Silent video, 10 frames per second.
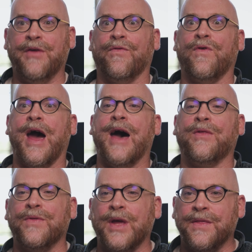and
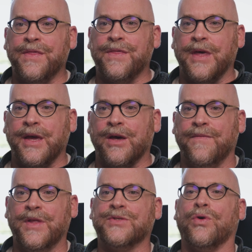rather than think
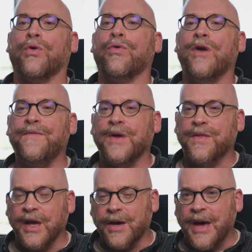of this horrific
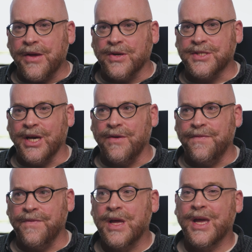thing about yourself,
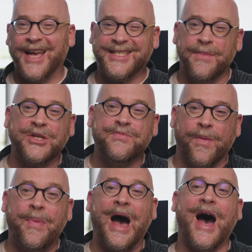it's a much
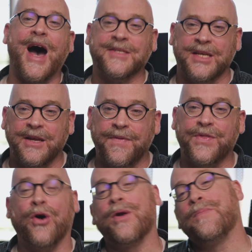more positive
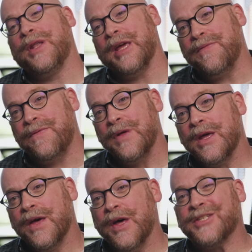thought or belief,
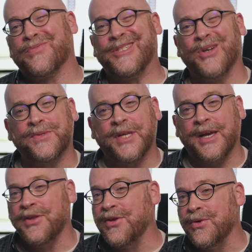thus
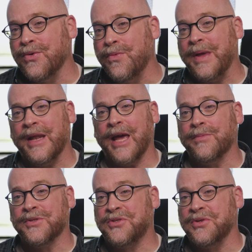resulting in you being
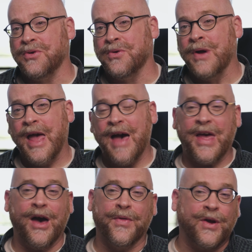able to have
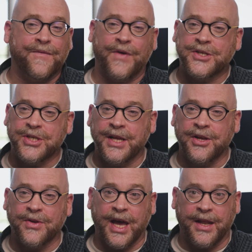a healthier function in
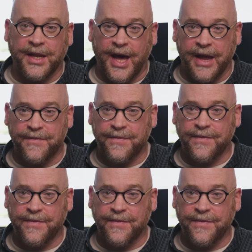your daily life.